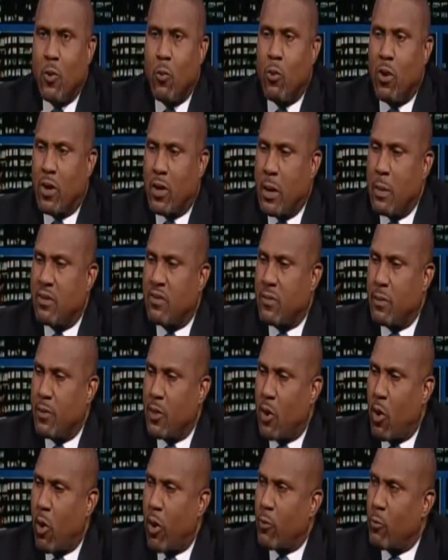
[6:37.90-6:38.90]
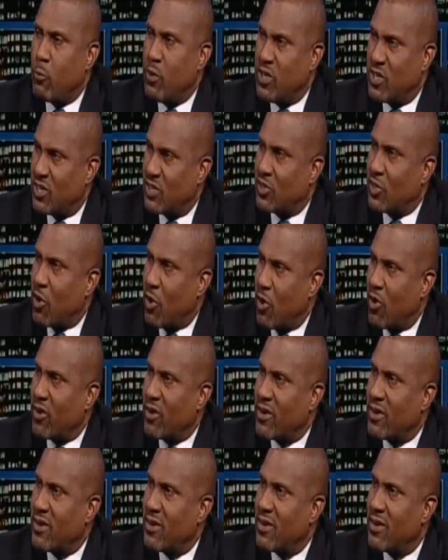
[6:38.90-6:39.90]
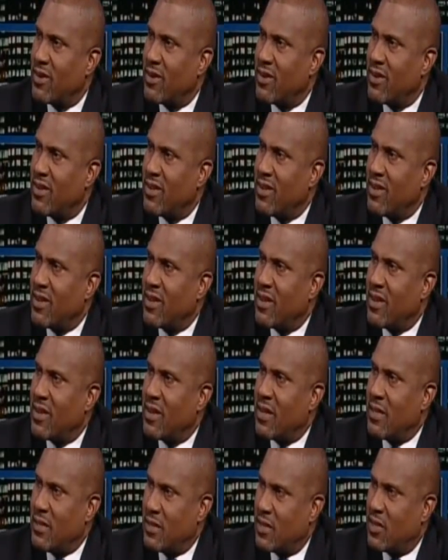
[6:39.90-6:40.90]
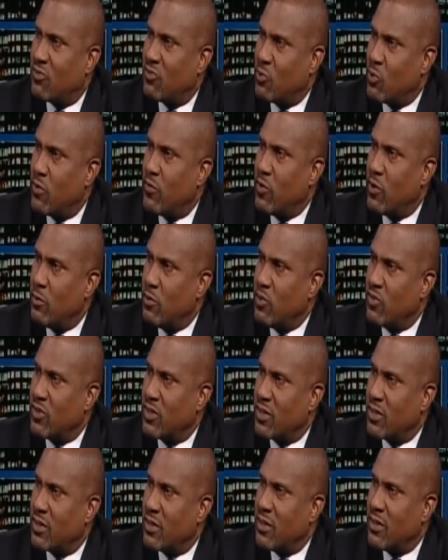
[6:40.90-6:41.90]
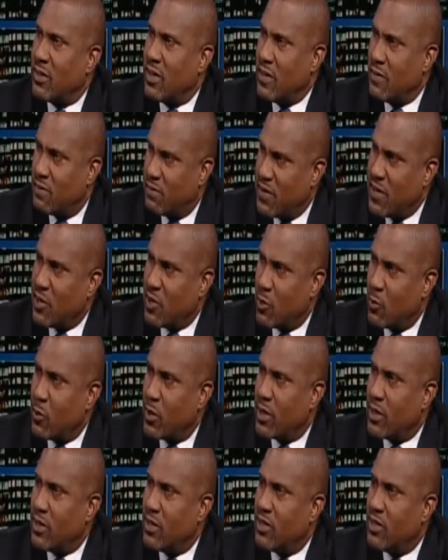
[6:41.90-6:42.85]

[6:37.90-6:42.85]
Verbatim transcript: what comes from the heart reaches the heart. Mm. I think that's true of your music. Absolutely. They feel what it